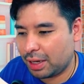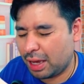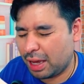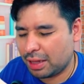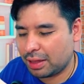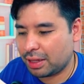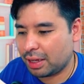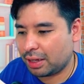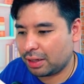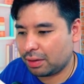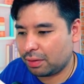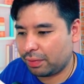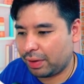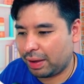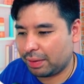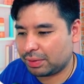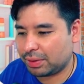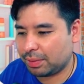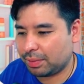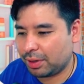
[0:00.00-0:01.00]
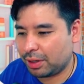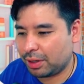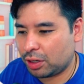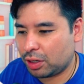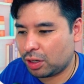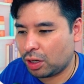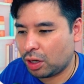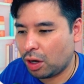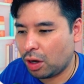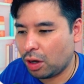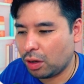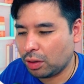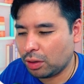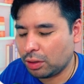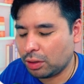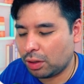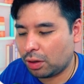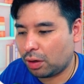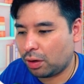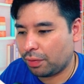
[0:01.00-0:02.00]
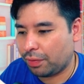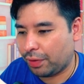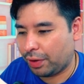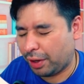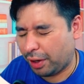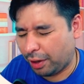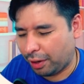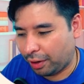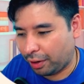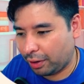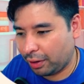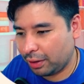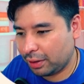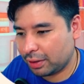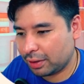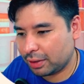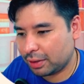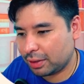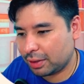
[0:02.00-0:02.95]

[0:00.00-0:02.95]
And then we have some column of air.